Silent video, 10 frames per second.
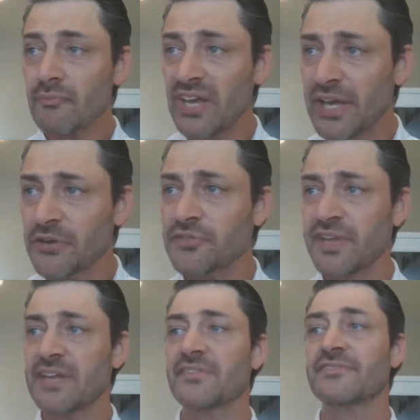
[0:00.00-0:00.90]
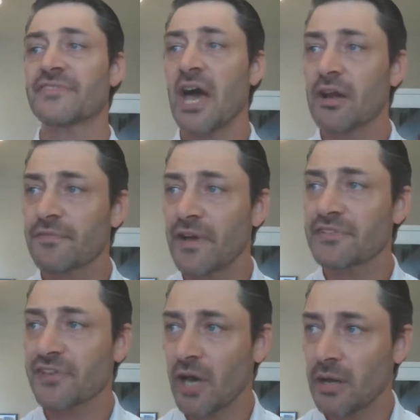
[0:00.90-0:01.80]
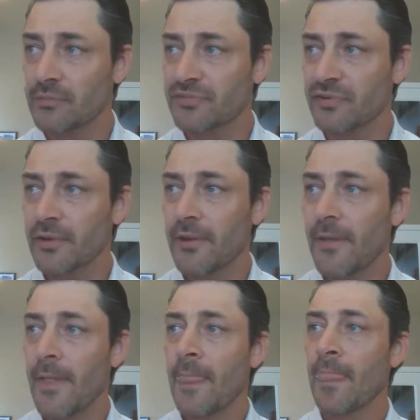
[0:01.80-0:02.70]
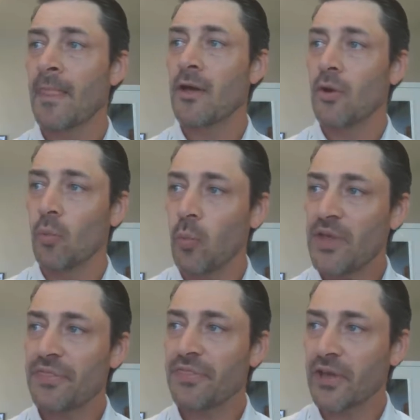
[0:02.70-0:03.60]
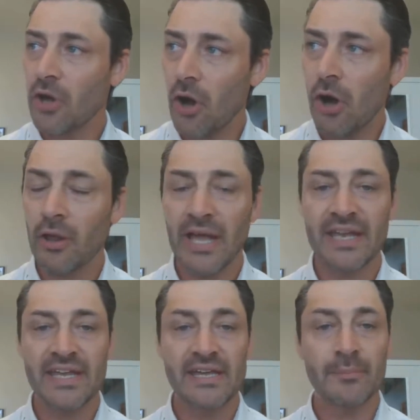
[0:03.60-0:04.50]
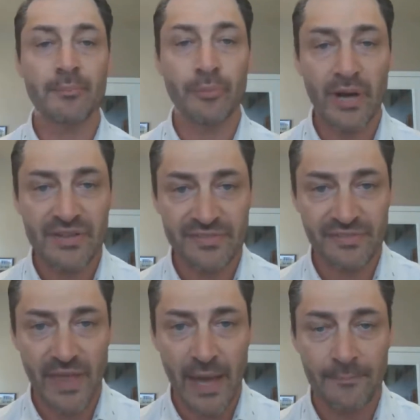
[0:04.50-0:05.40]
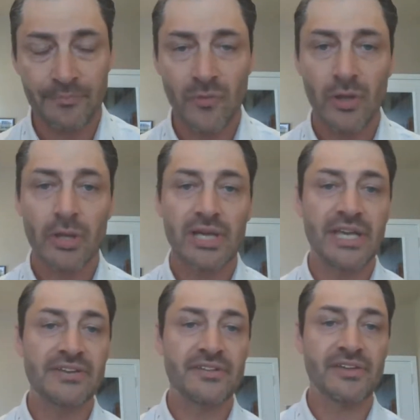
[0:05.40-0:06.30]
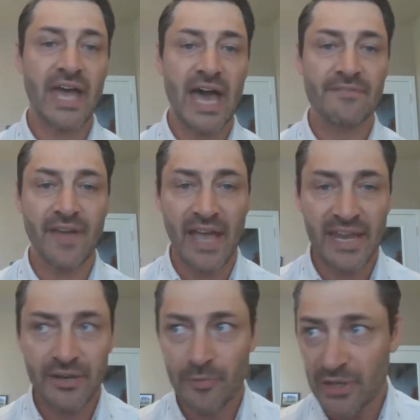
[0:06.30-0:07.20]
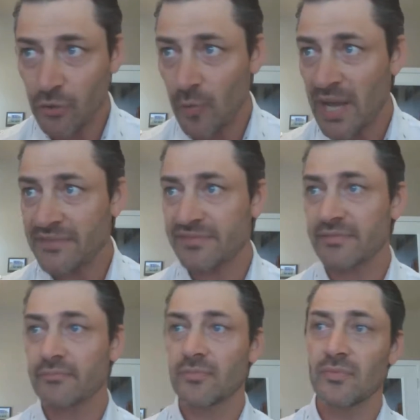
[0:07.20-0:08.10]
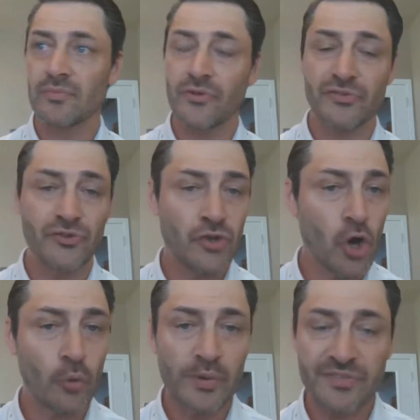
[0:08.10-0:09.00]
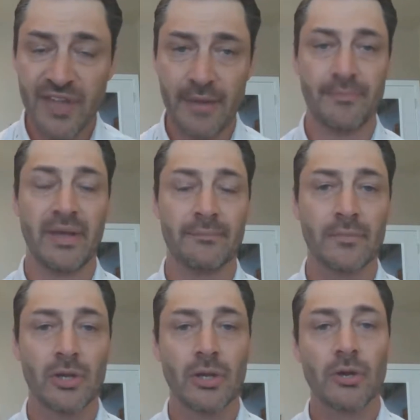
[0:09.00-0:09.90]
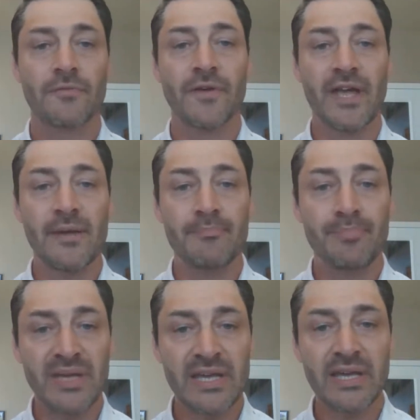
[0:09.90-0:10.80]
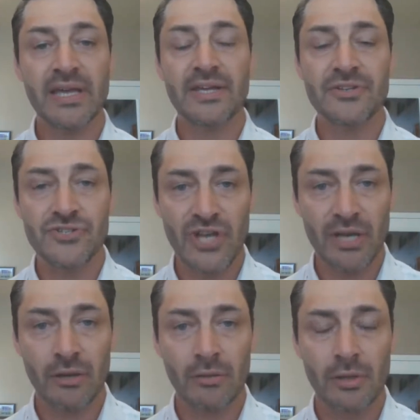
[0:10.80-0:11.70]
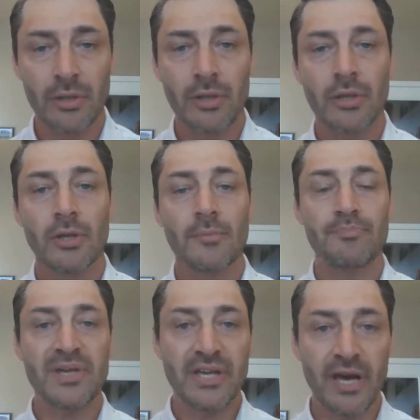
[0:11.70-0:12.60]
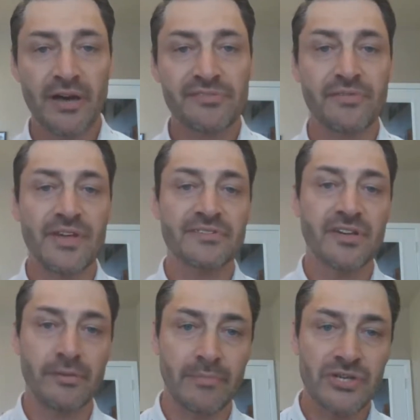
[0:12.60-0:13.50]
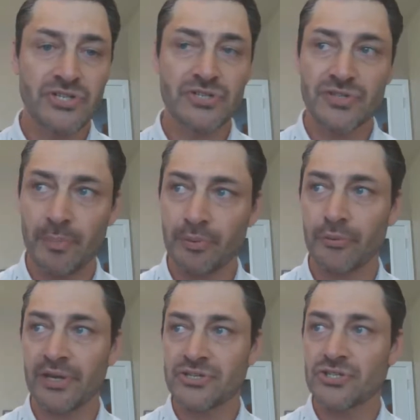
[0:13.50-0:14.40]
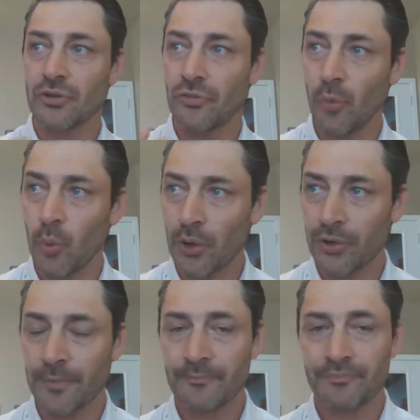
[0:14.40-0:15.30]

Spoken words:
he understands that sacrifice comes with the call, and he embraces that. He doesn't have any regrets. There's no resentment for him being in jail because of his commission to preach the word.